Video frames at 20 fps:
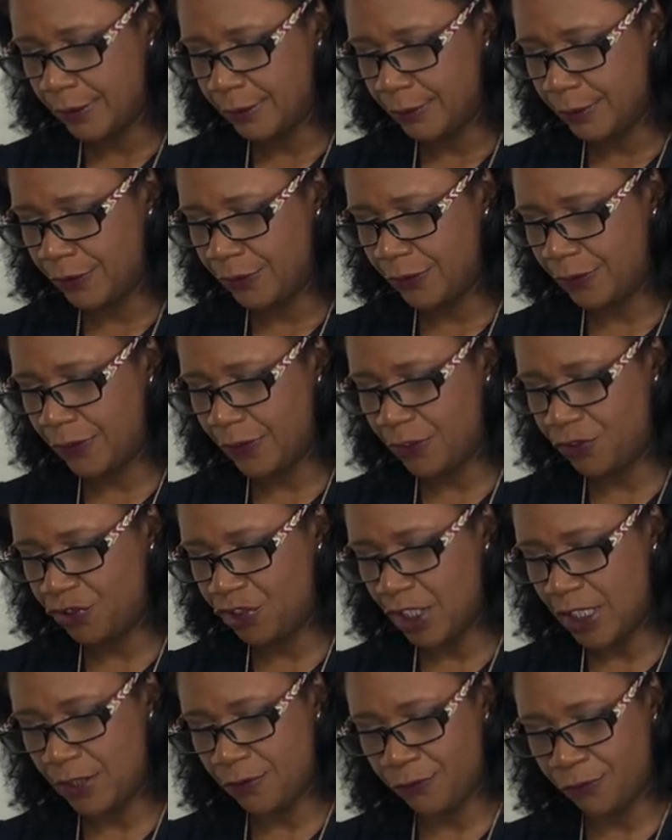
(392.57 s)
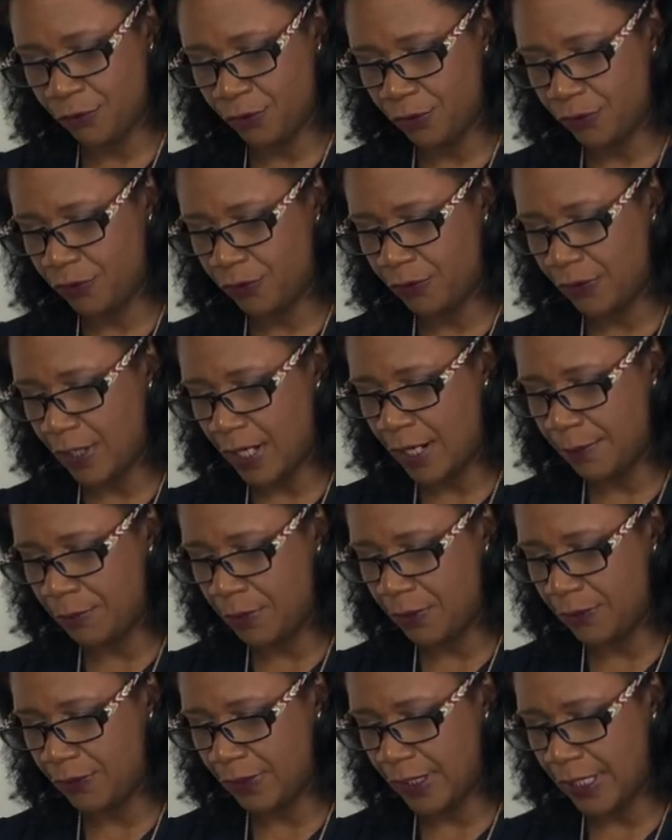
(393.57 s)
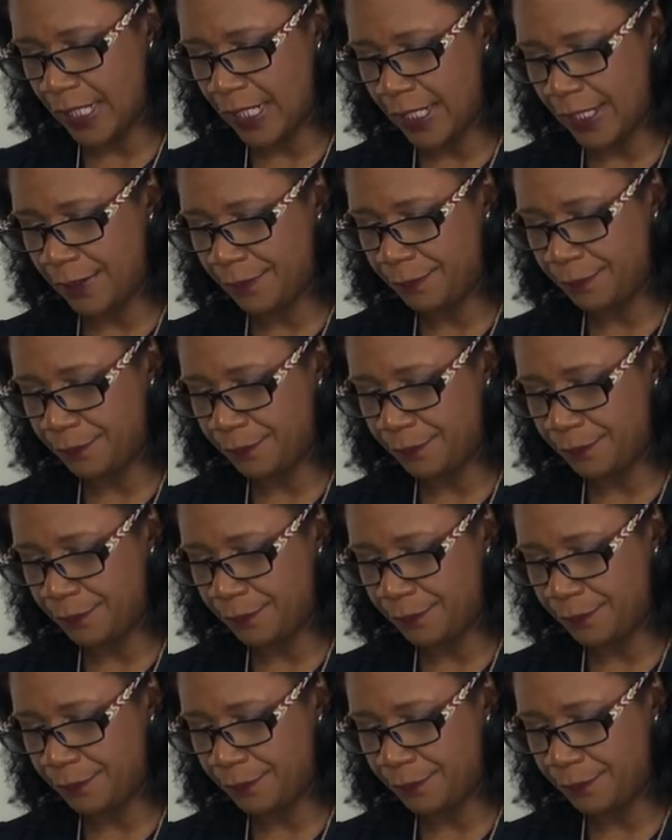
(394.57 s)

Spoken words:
which is the G foot that I'm using here.